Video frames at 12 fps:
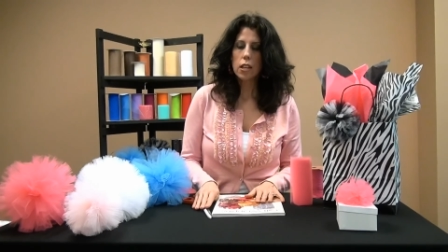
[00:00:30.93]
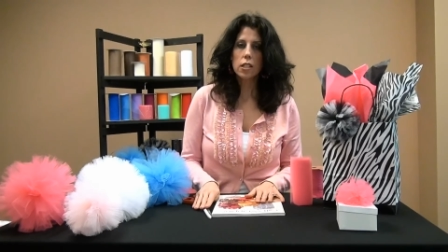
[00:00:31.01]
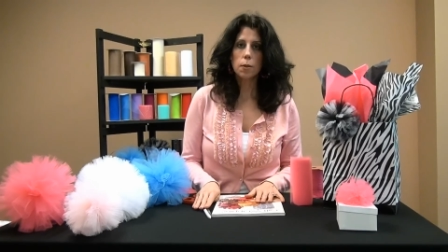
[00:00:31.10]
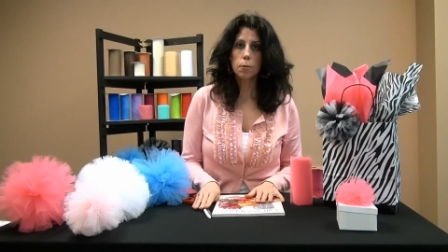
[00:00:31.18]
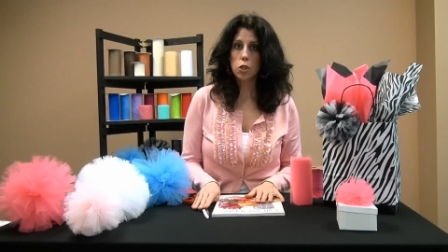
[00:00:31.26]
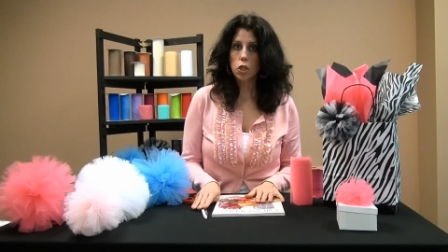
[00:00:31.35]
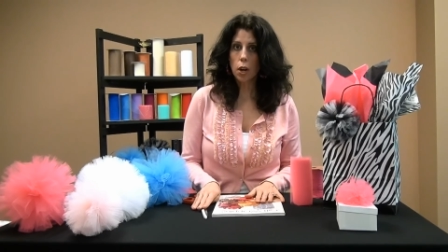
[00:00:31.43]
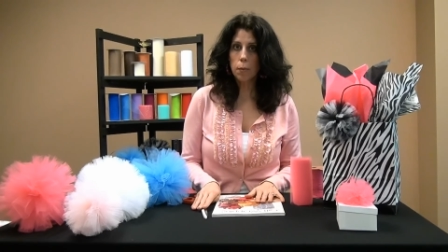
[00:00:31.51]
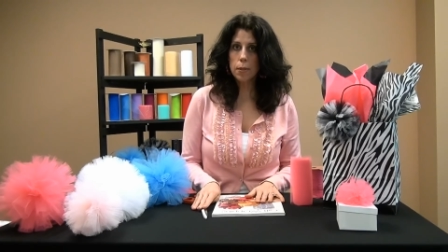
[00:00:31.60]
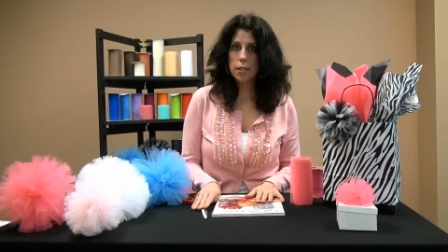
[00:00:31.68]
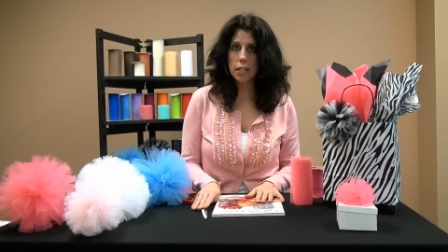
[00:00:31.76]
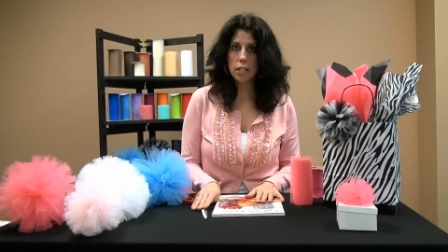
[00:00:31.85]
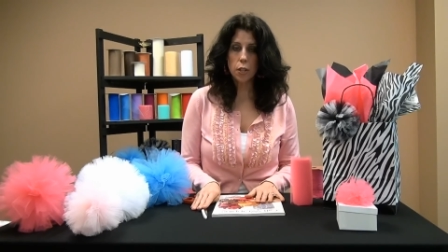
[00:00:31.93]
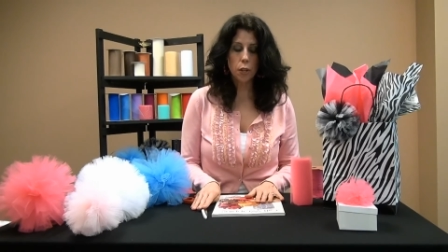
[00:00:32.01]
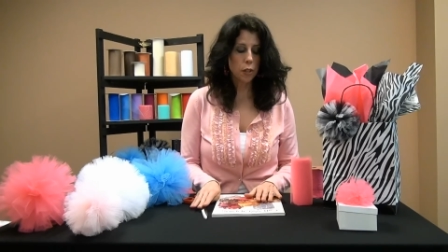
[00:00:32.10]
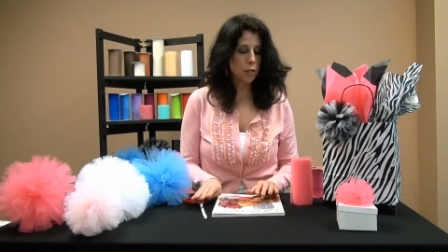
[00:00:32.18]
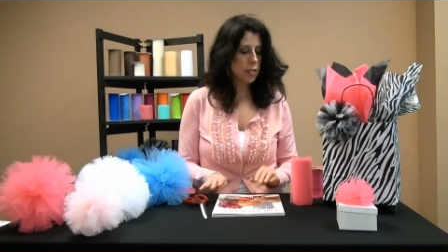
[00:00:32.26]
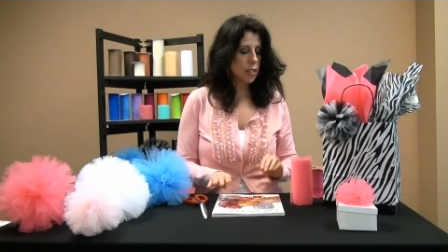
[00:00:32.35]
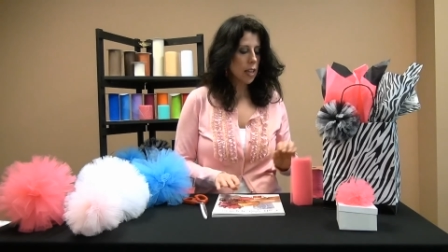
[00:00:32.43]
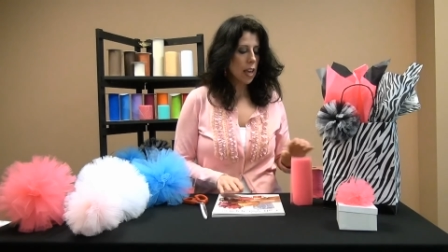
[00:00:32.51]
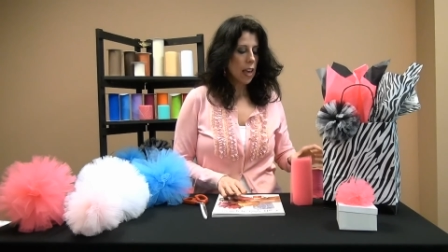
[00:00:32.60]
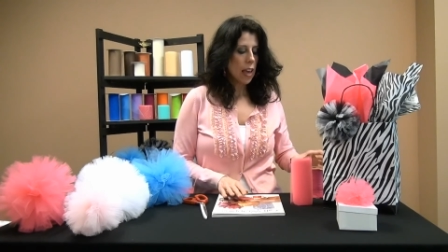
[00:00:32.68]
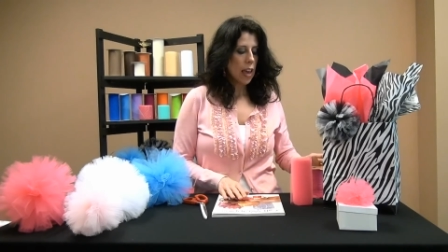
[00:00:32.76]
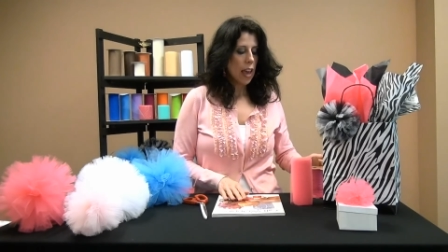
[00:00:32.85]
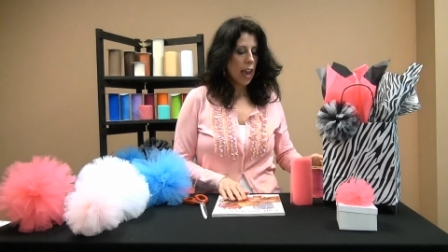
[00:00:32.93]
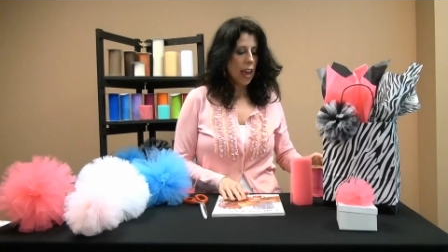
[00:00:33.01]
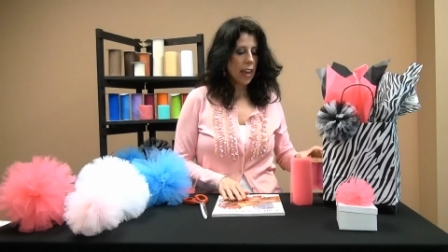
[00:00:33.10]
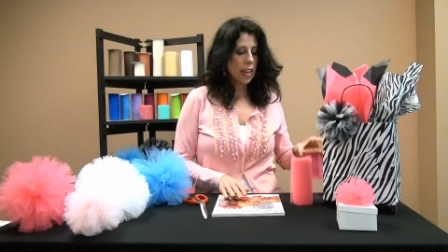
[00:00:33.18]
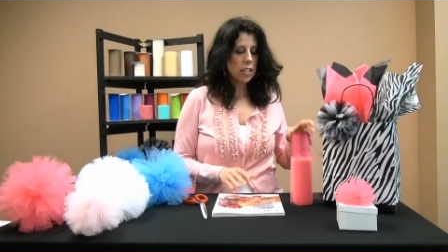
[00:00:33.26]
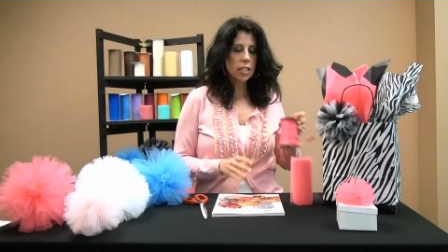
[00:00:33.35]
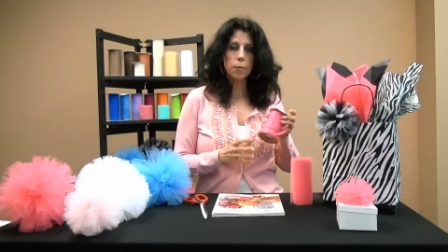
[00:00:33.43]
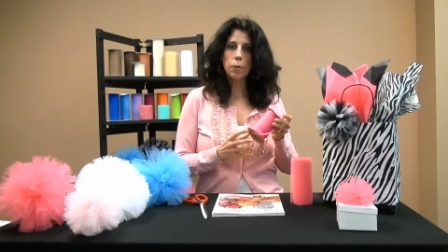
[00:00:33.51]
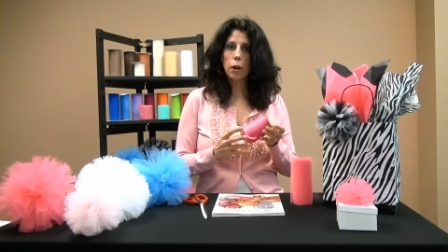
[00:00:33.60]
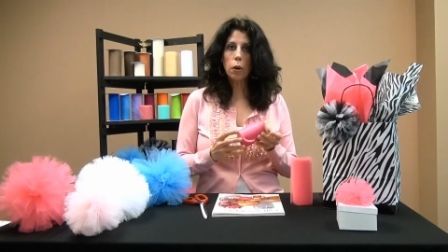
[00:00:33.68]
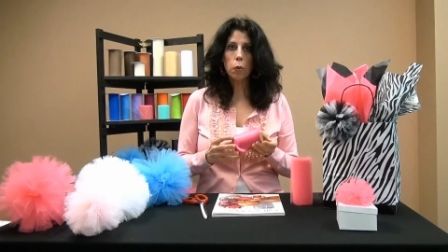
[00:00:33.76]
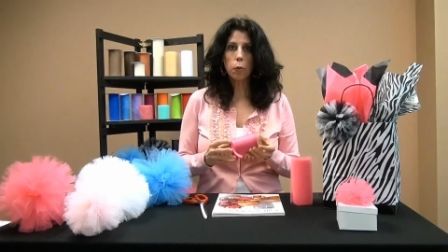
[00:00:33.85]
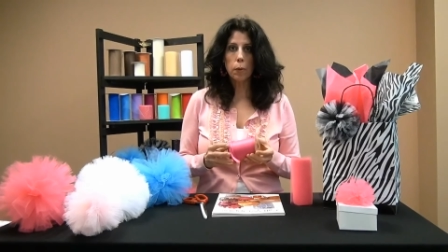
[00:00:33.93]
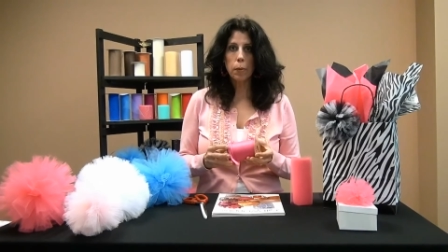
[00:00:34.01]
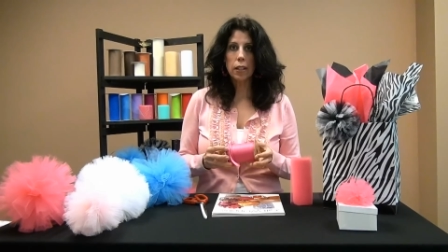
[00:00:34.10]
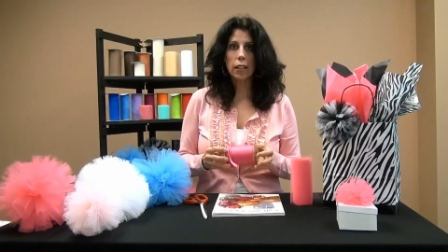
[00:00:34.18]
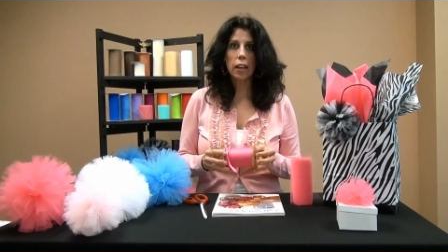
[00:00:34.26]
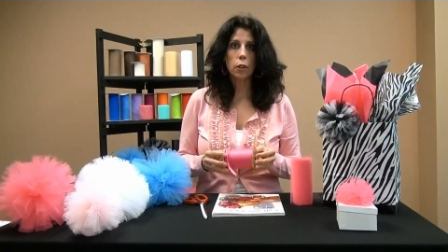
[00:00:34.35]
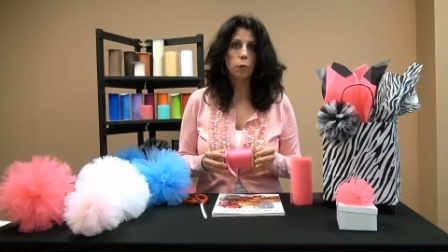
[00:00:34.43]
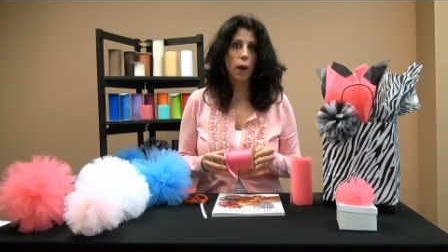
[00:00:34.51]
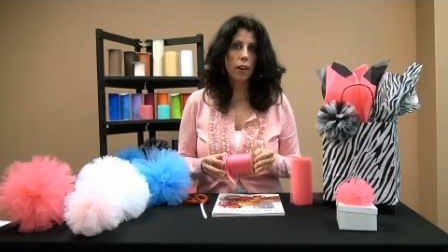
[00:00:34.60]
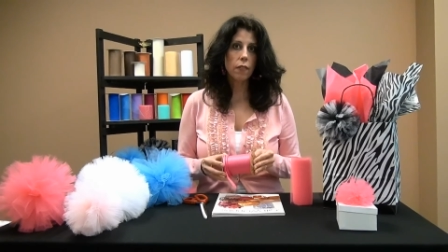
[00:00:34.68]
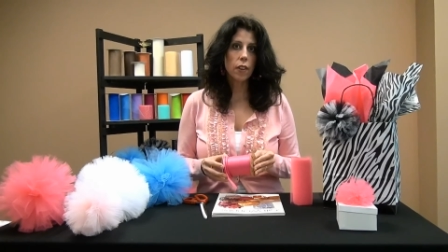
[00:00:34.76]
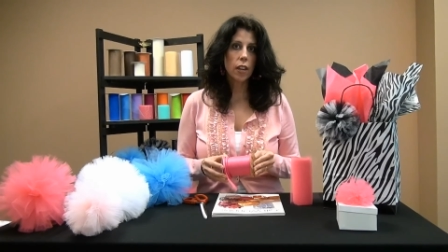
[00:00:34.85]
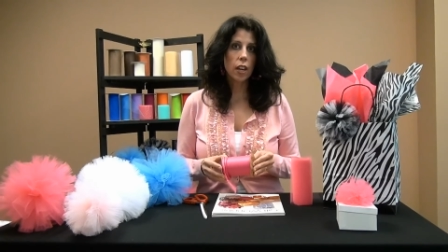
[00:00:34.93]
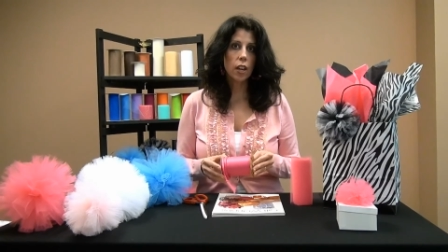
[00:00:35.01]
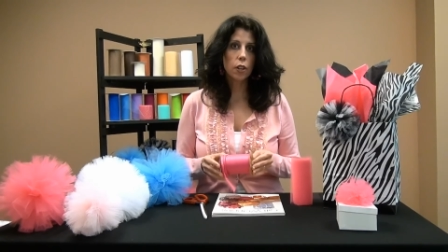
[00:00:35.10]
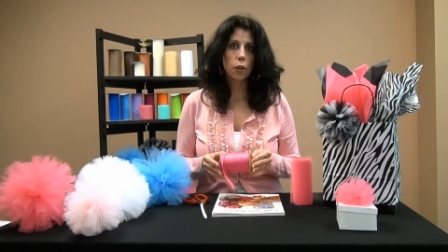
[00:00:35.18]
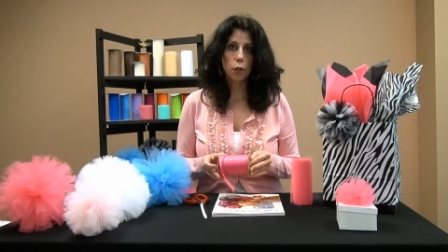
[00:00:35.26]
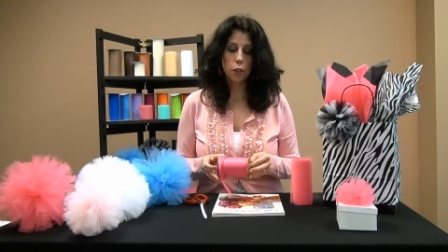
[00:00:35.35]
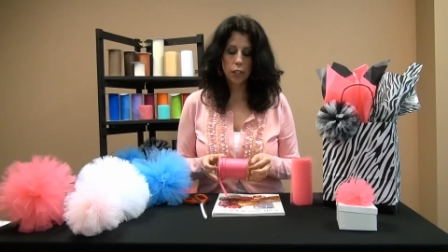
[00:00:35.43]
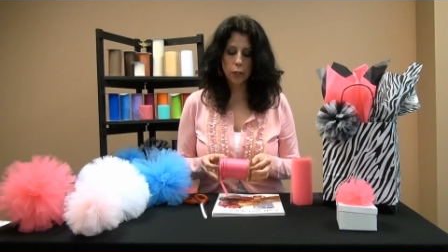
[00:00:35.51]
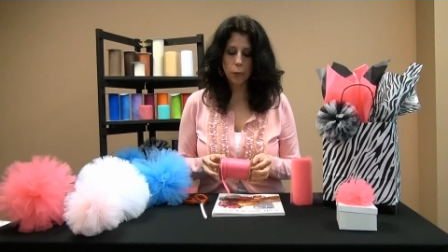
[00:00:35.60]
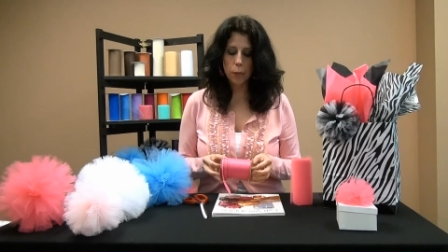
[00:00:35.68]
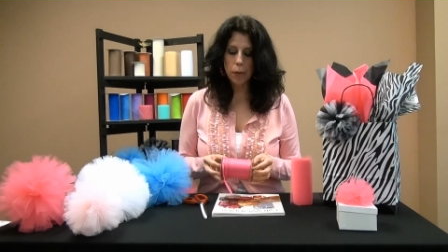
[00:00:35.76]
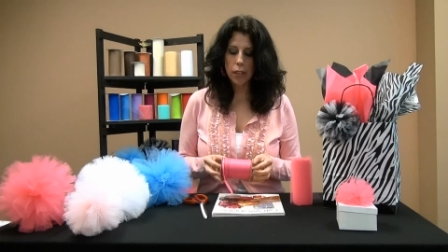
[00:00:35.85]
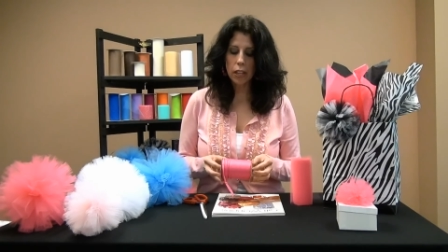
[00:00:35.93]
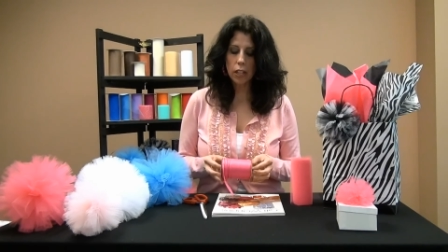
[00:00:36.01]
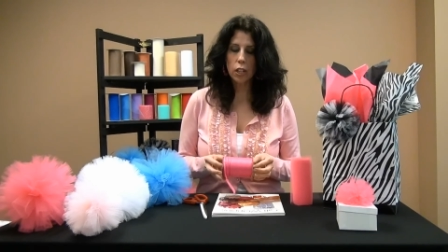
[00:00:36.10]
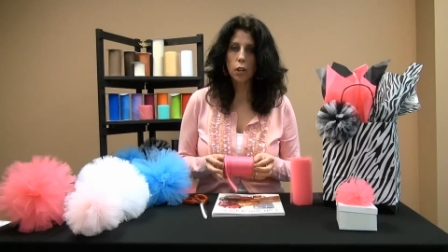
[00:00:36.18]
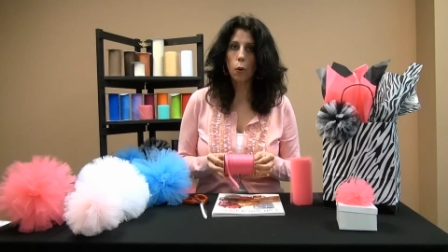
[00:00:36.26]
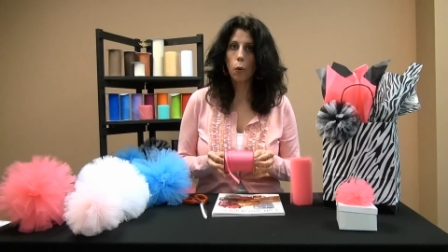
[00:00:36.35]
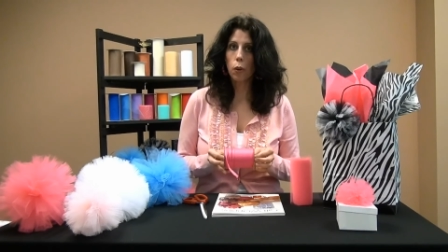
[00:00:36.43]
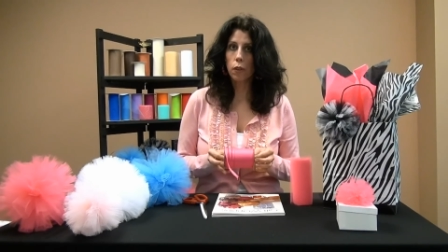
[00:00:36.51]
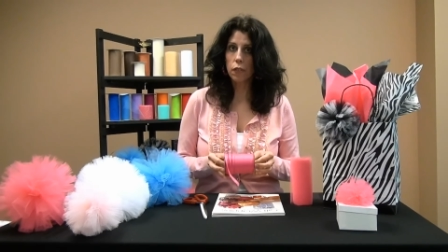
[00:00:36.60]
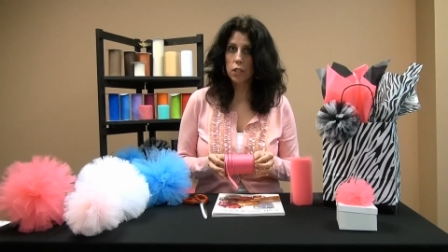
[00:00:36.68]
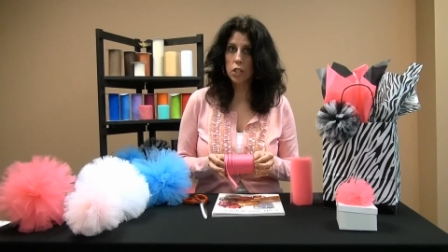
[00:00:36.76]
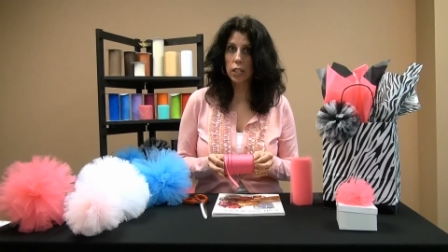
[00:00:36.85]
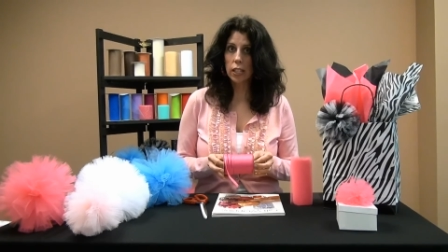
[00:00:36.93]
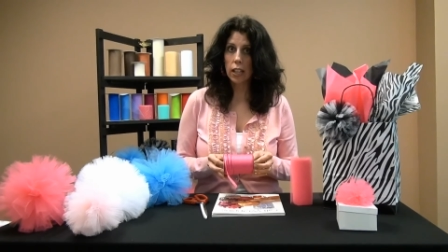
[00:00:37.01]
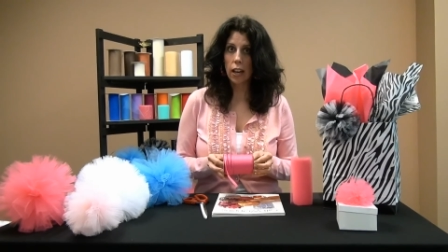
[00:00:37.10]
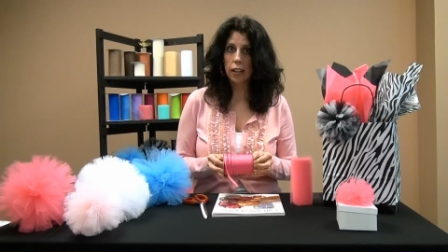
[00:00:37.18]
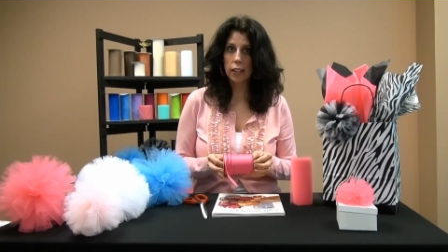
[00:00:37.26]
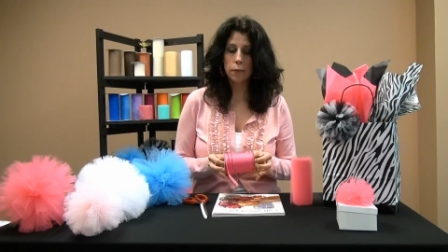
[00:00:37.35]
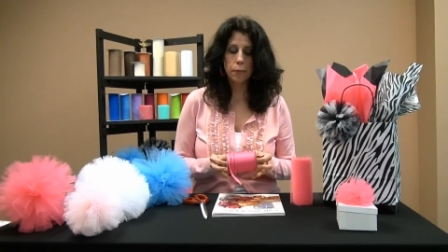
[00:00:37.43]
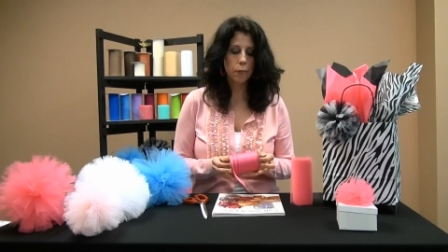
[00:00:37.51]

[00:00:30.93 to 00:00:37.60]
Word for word: some sharp scissors, and some narrow ribbon like raffia, curling ribbon, or fishing line.